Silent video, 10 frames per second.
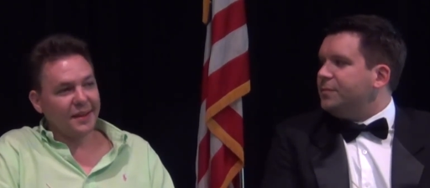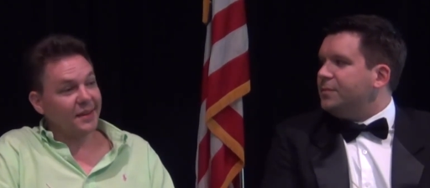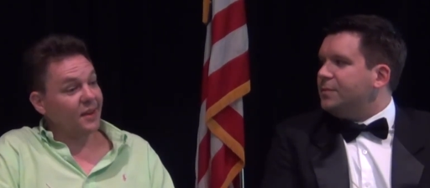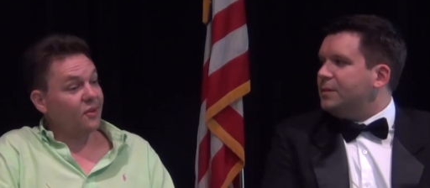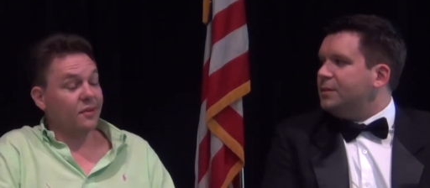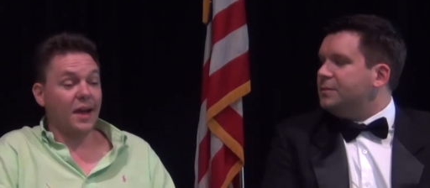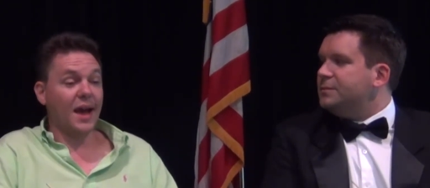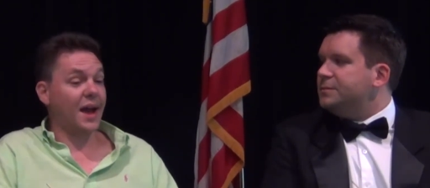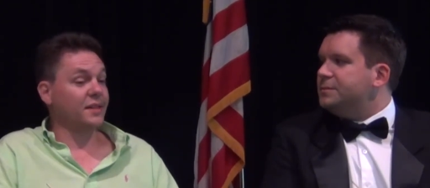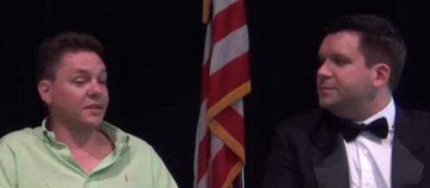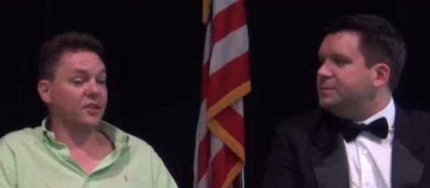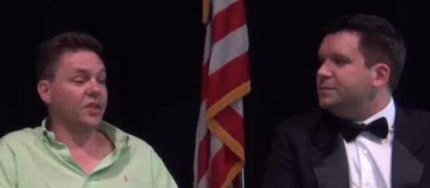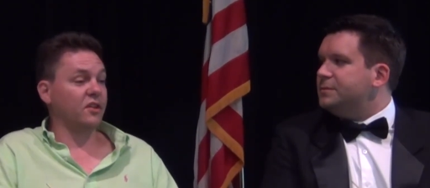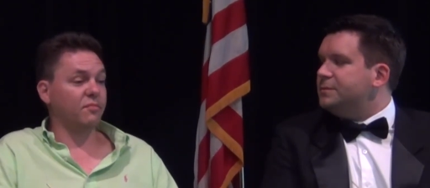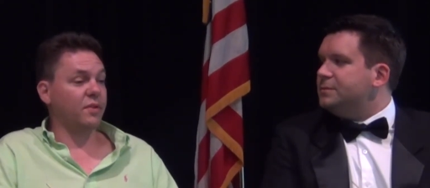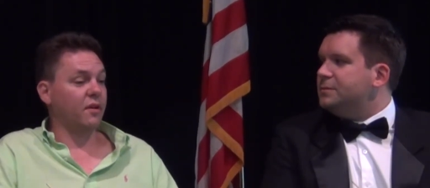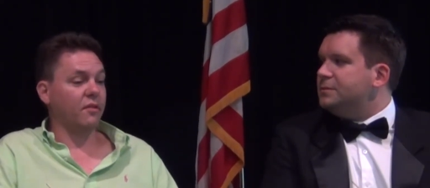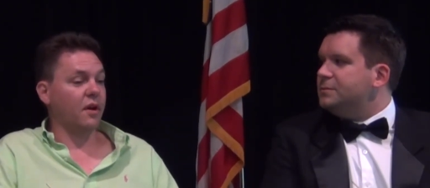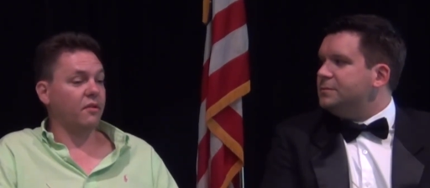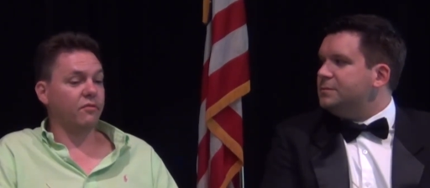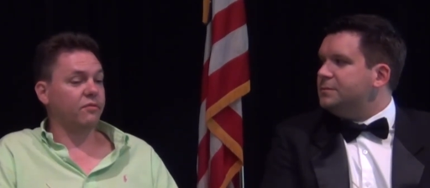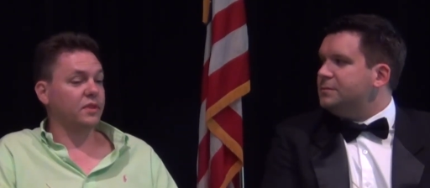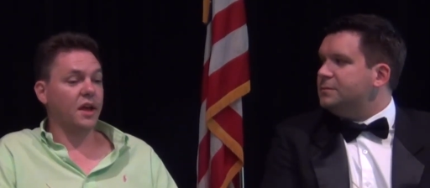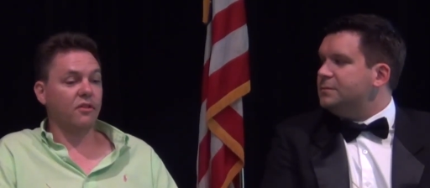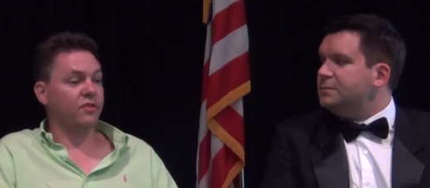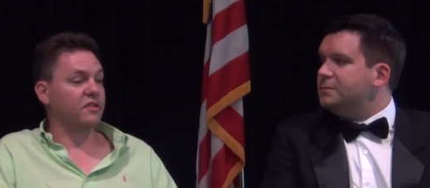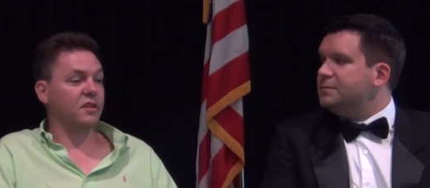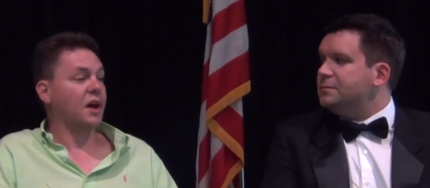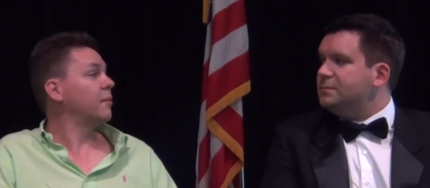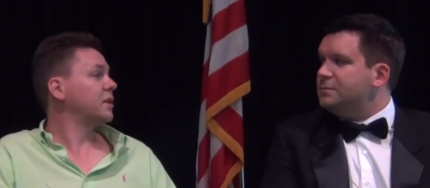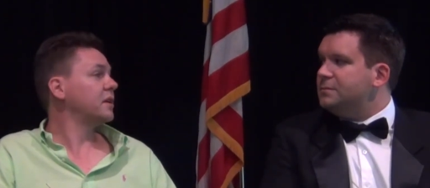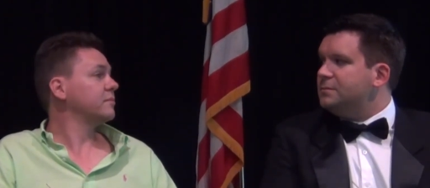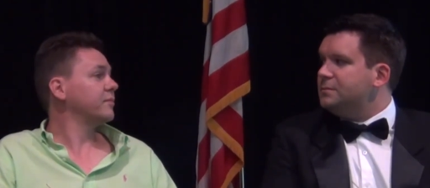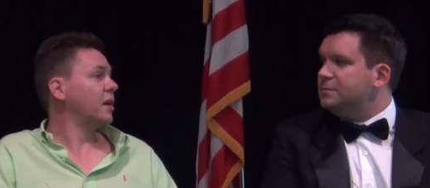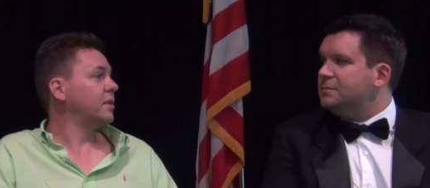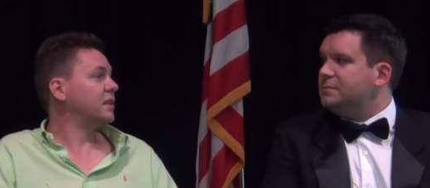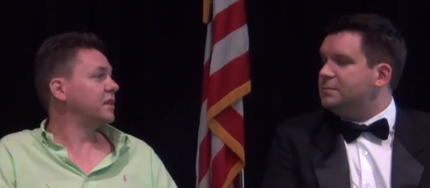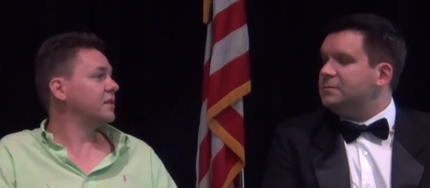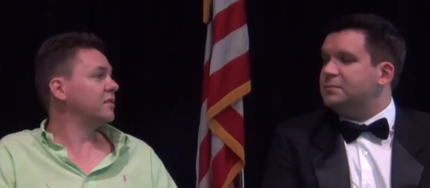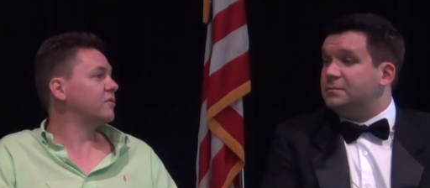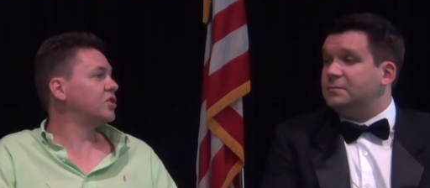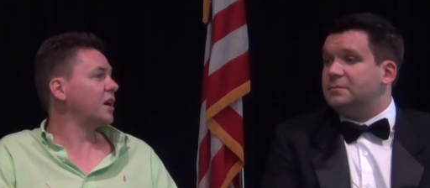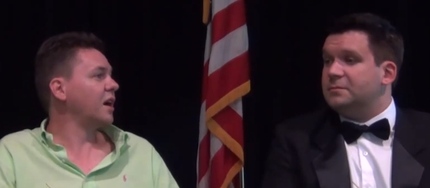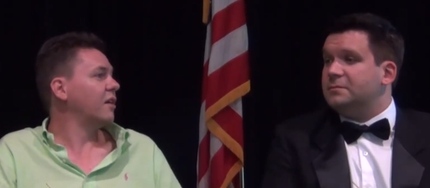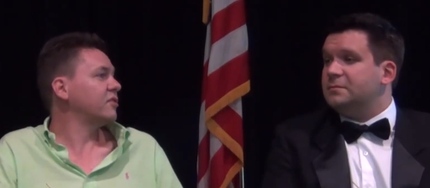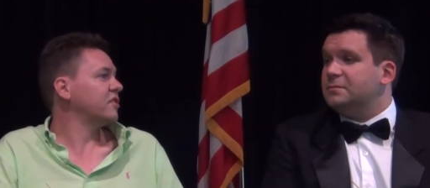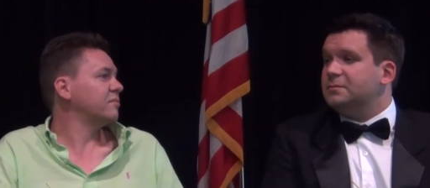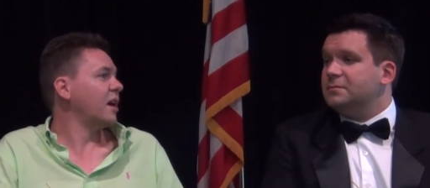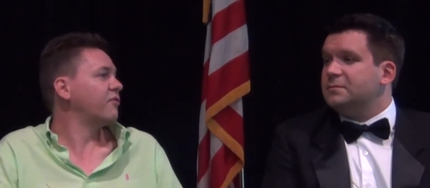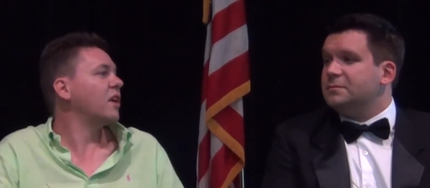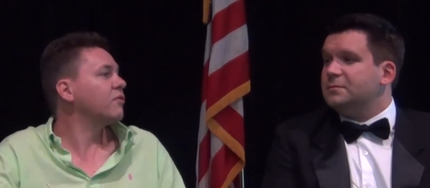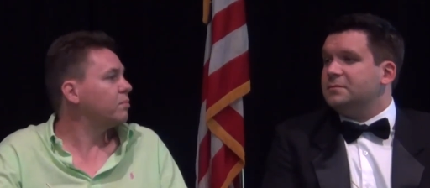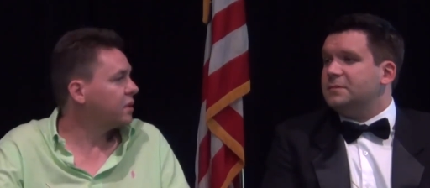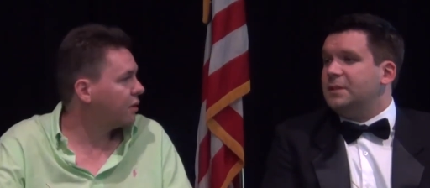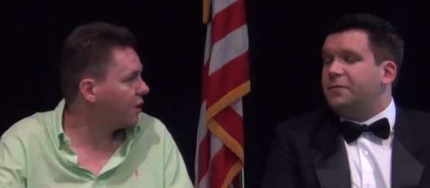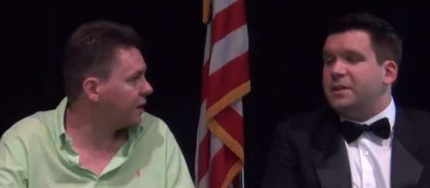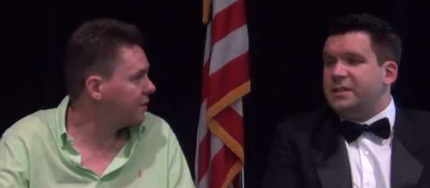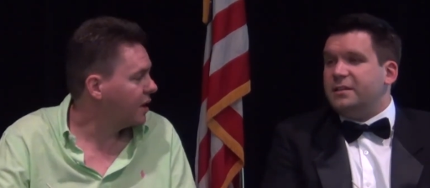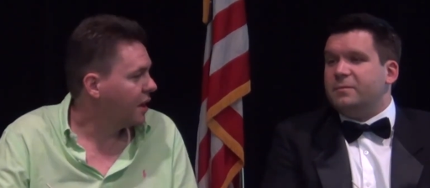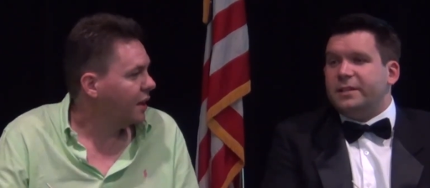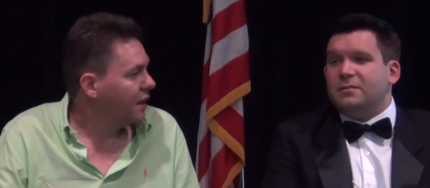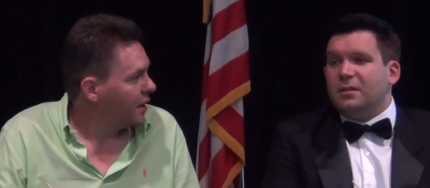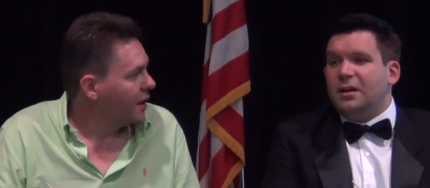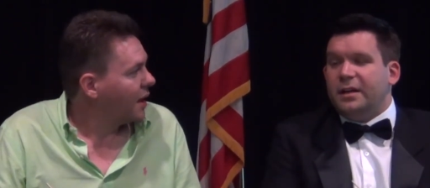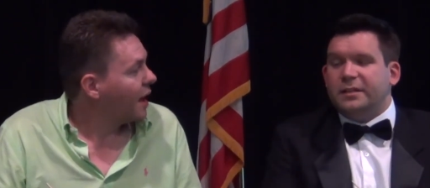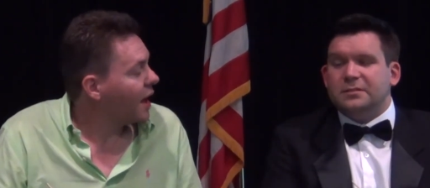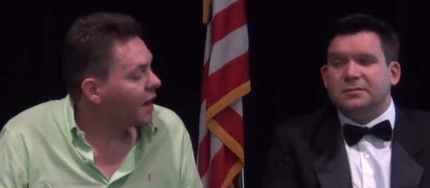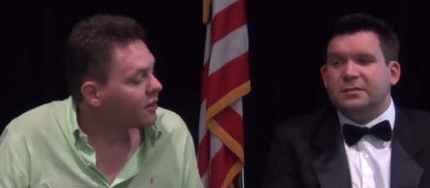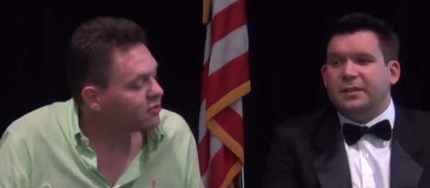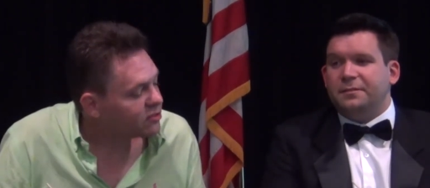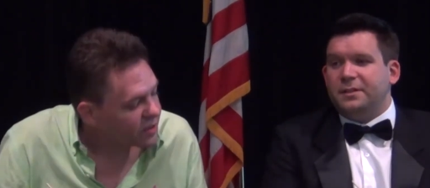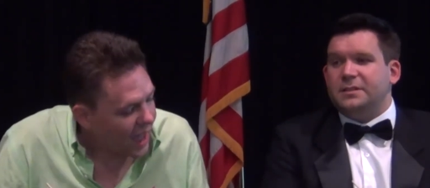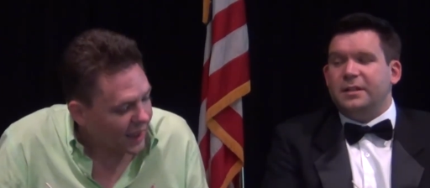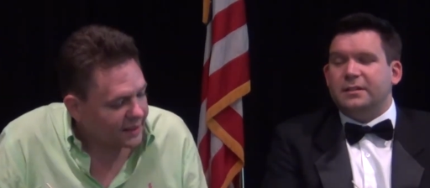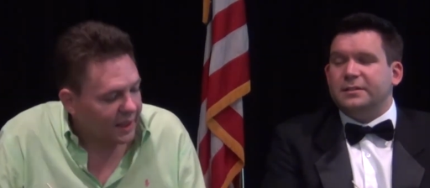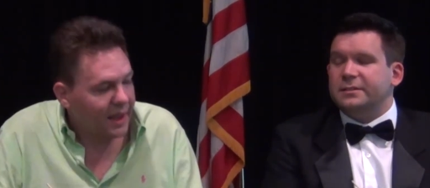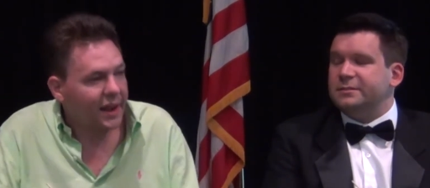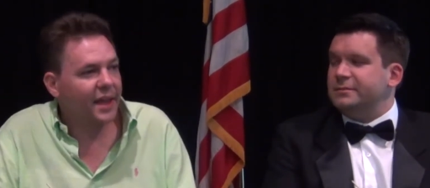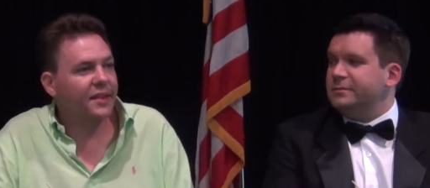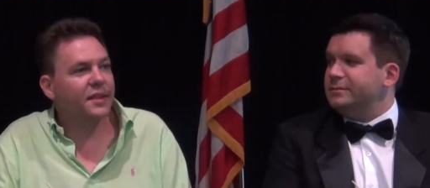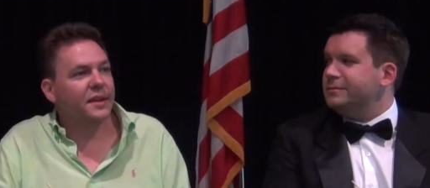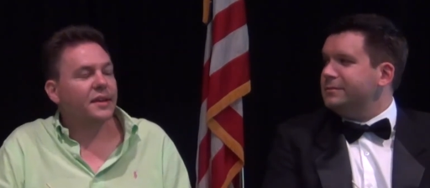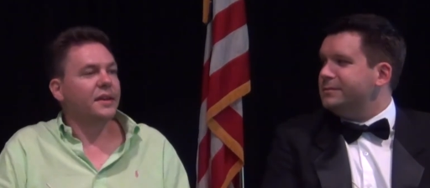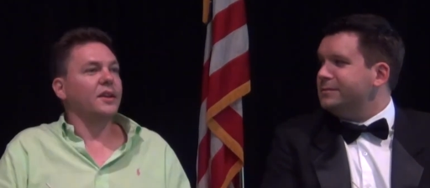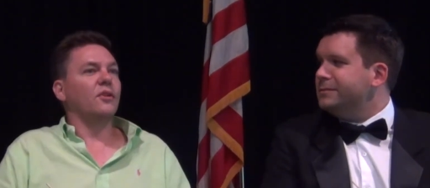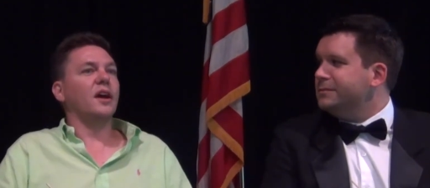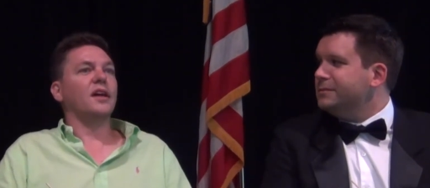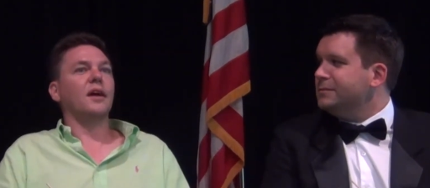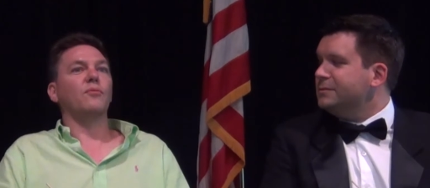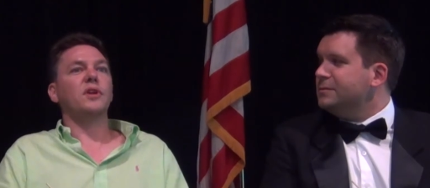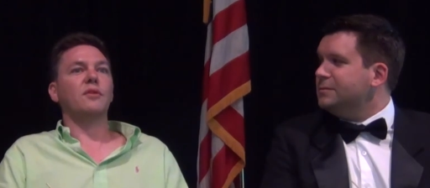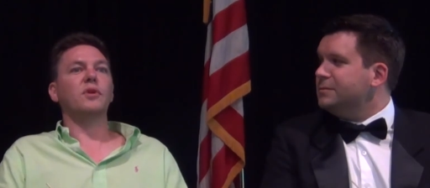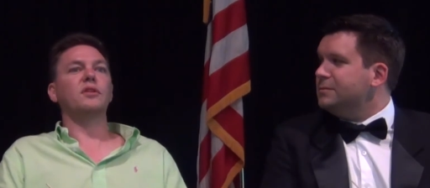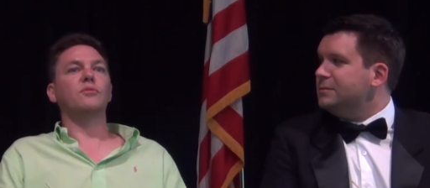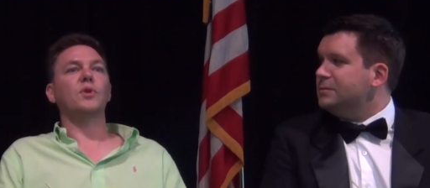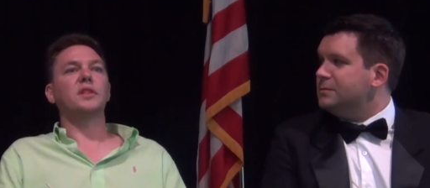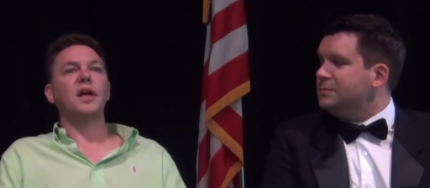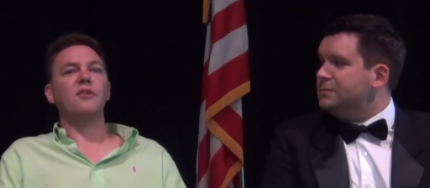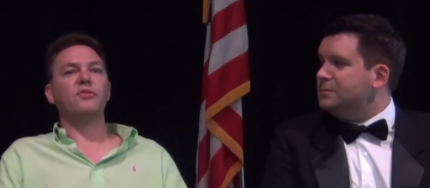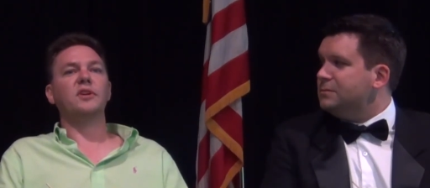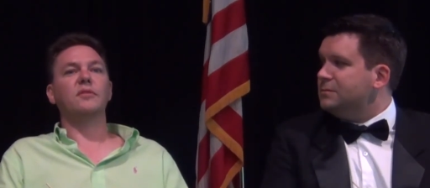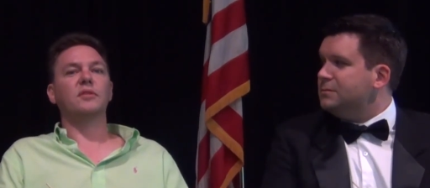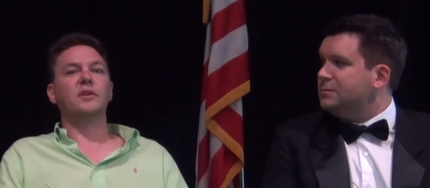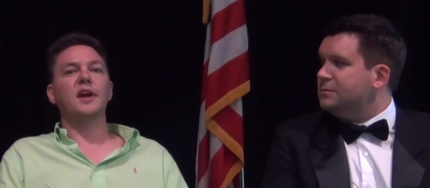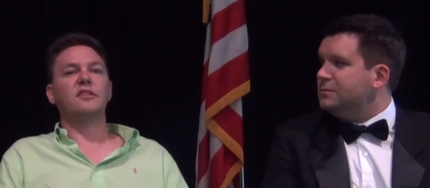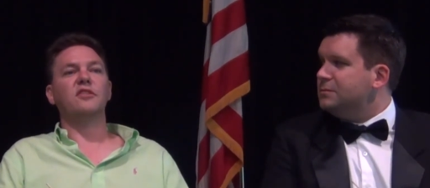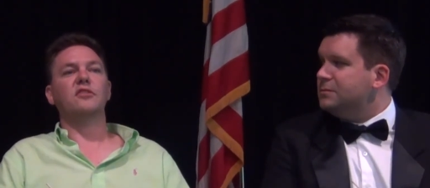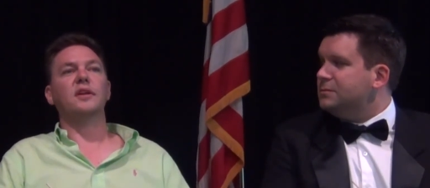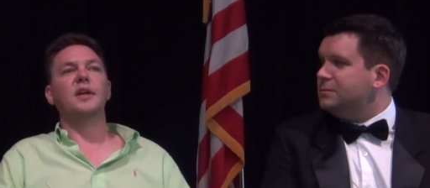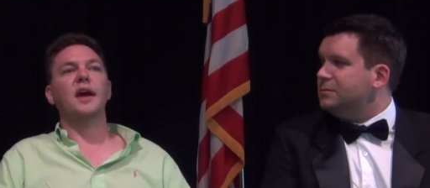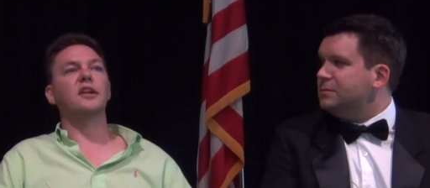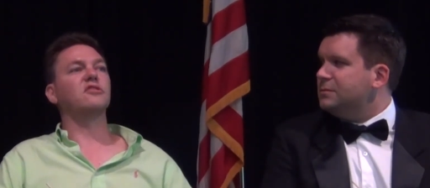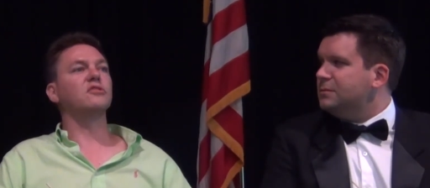Speaker 1: uh, you know, I like to think of, of, of, life as a comedy. I mean, Chekhov is, my favorite play. If we
Speaker 2: didn't, we'd cry. Exactly,
Speaker 1: and and uh, you know, when when when life gets it at its